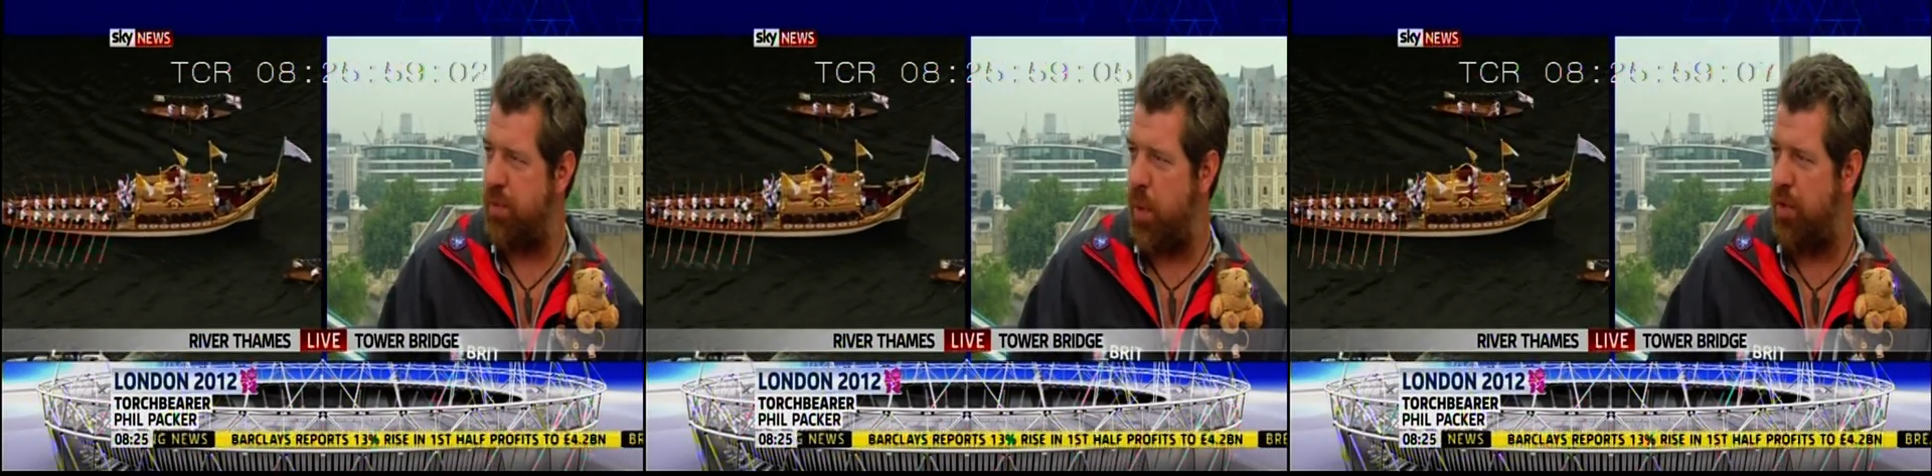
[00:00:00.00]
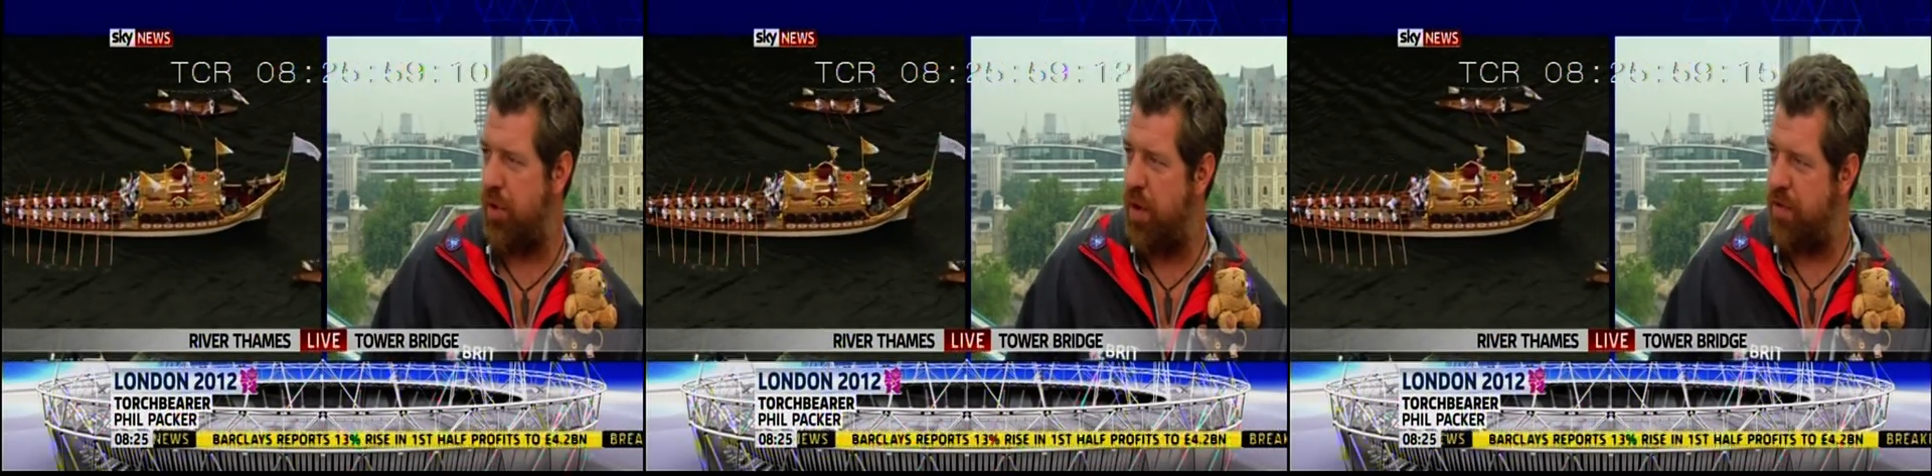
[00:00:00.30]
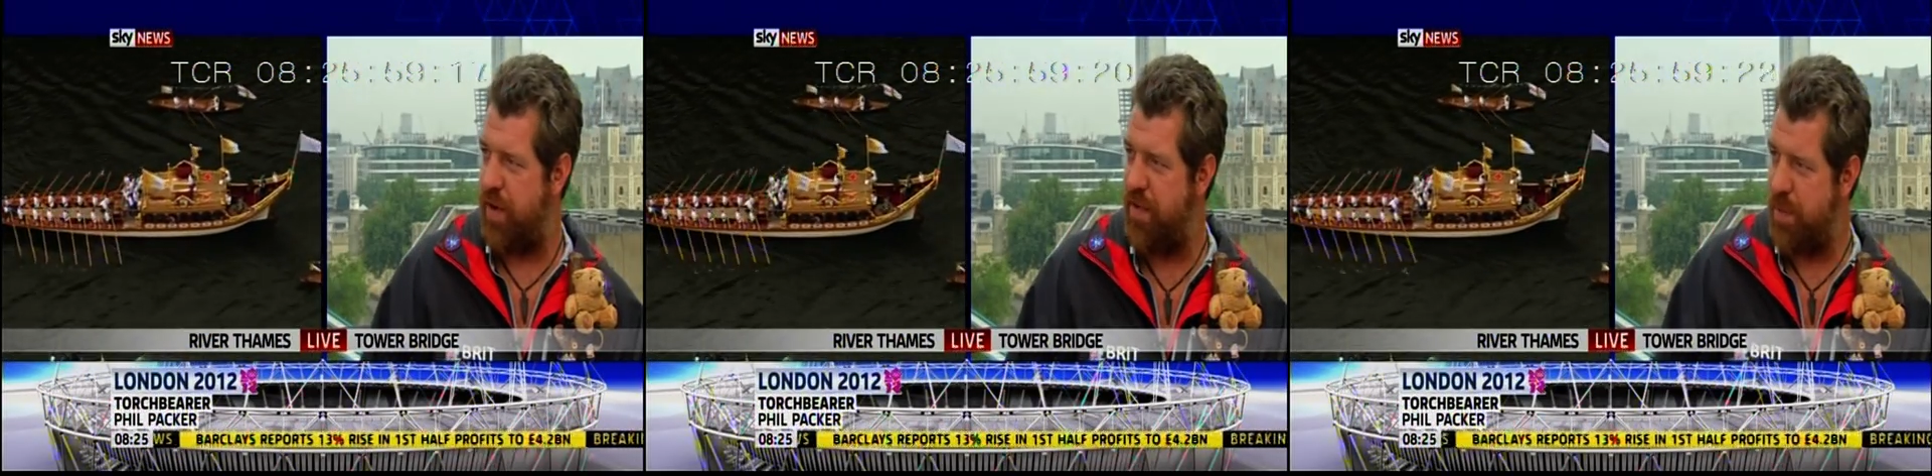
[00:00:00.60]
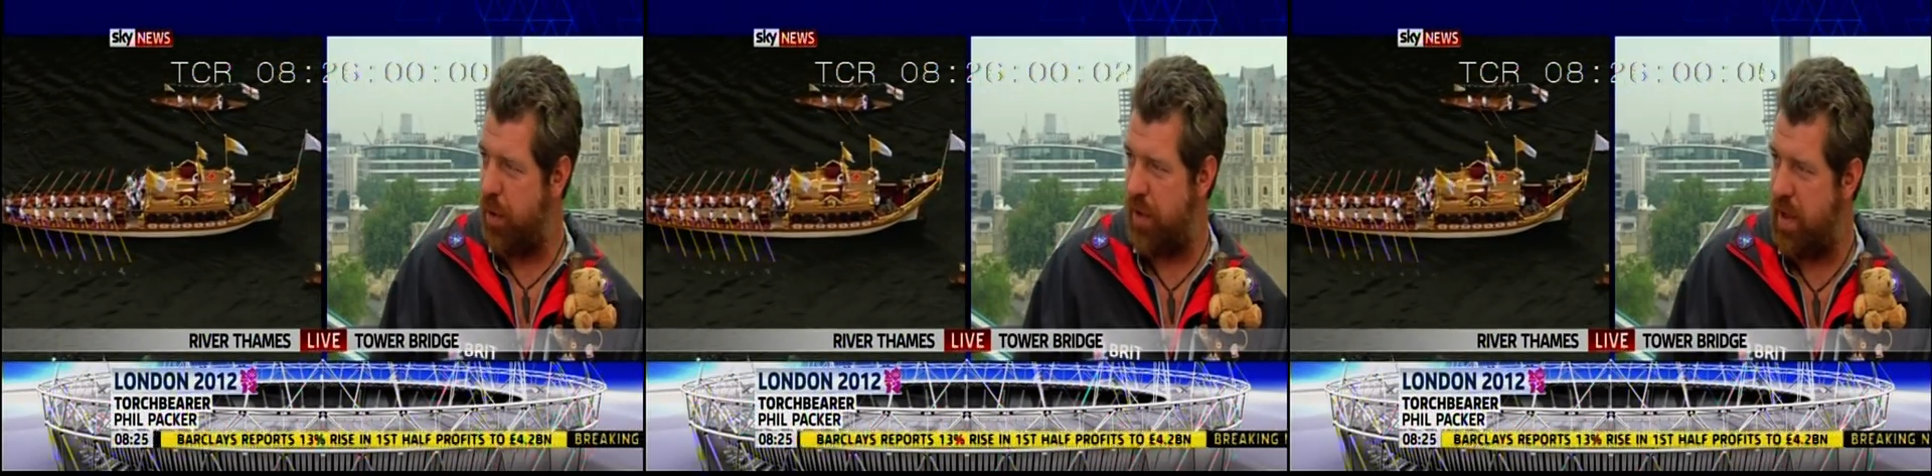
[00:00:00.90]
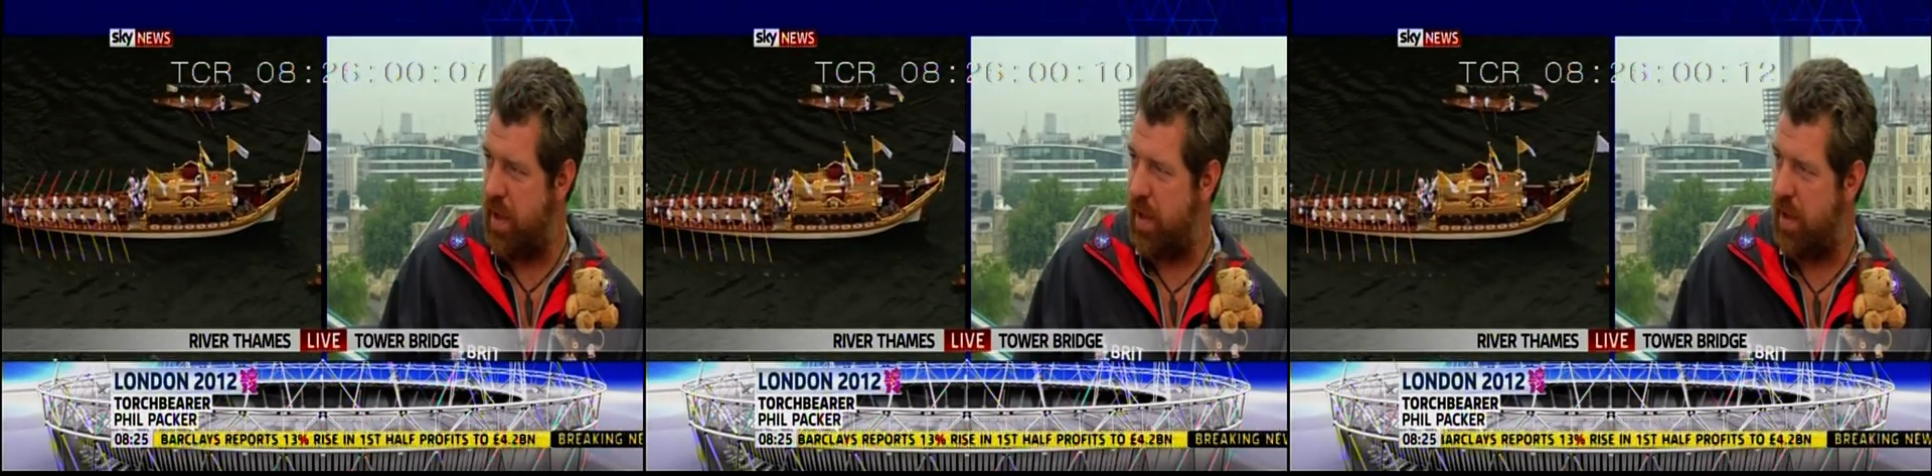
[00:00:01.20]
Sport's not for
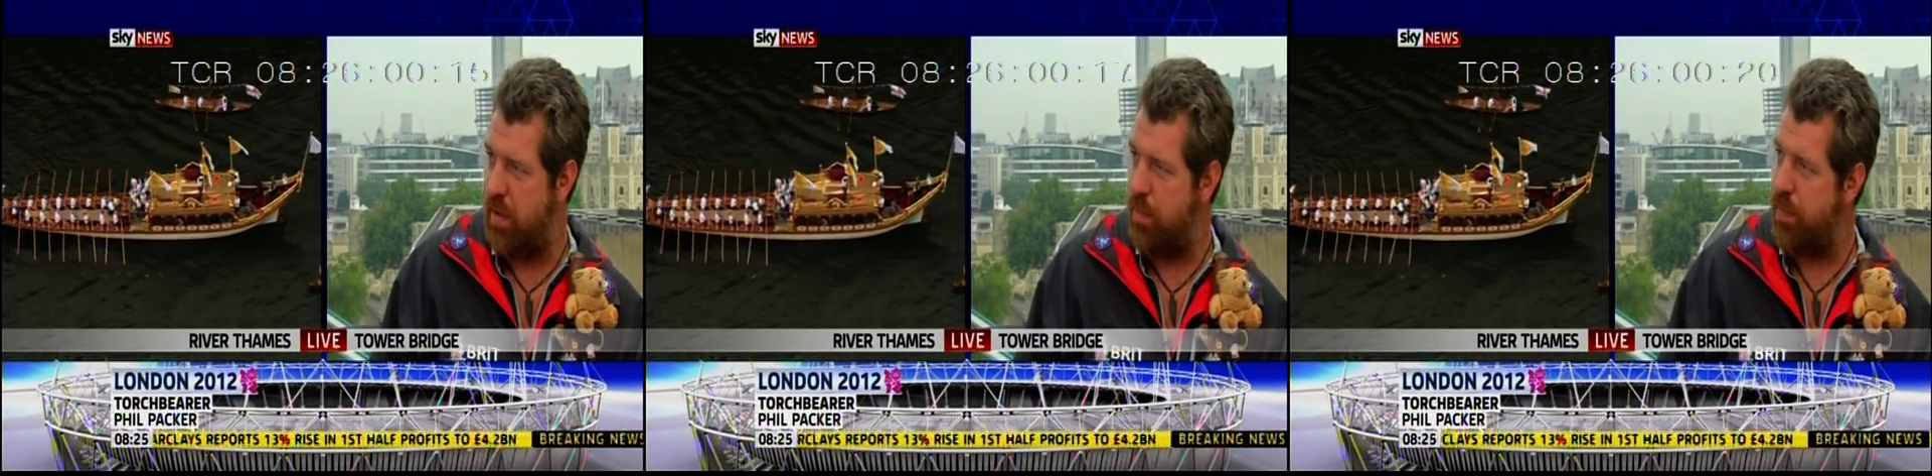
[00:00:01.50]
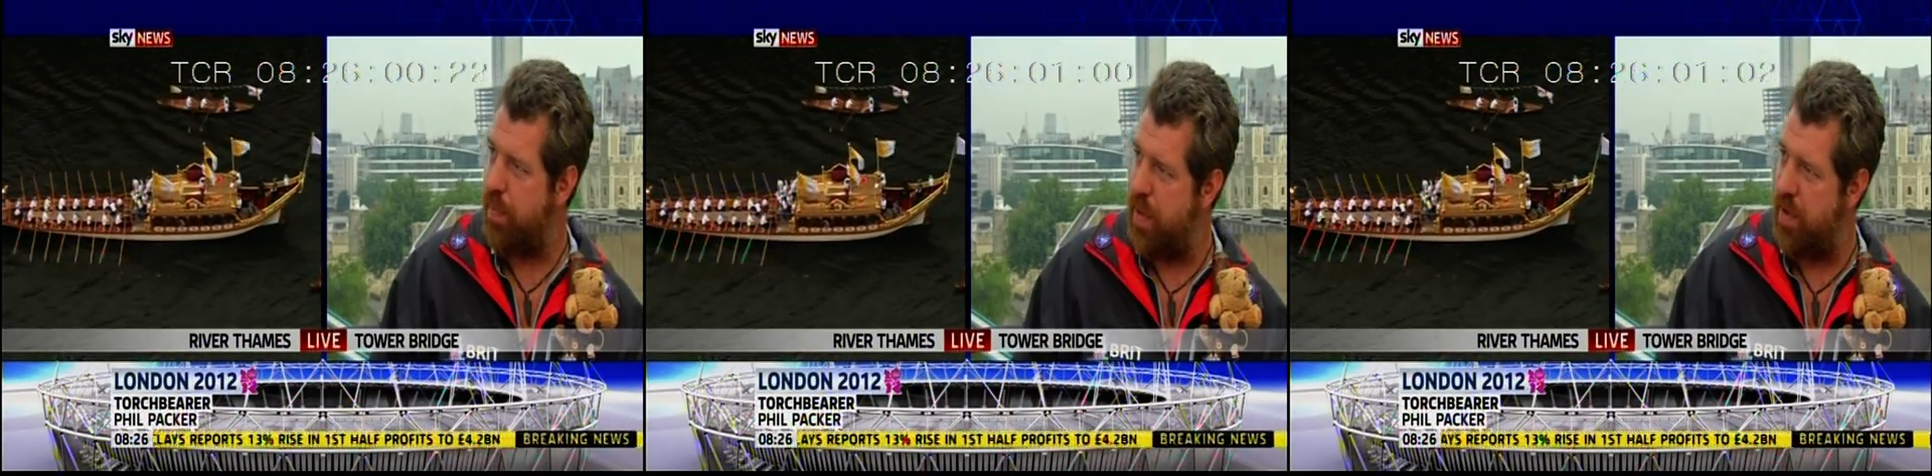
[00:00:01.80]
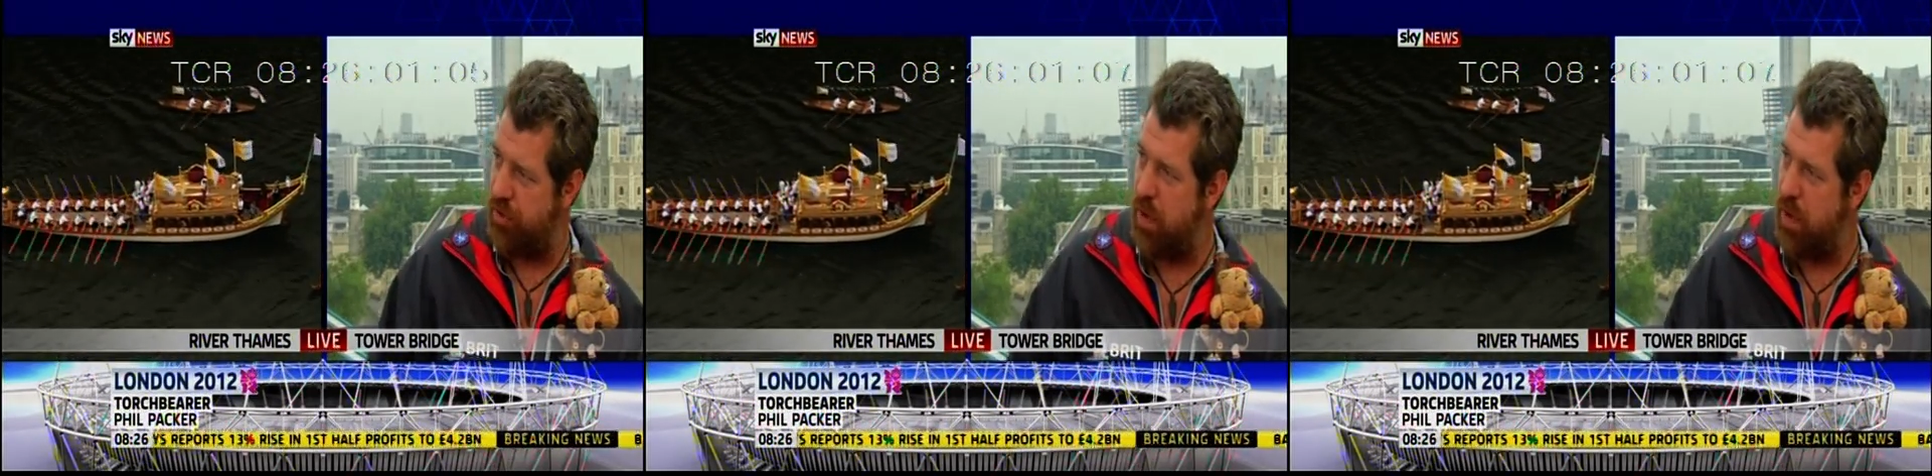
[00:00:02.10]
everybody, but there's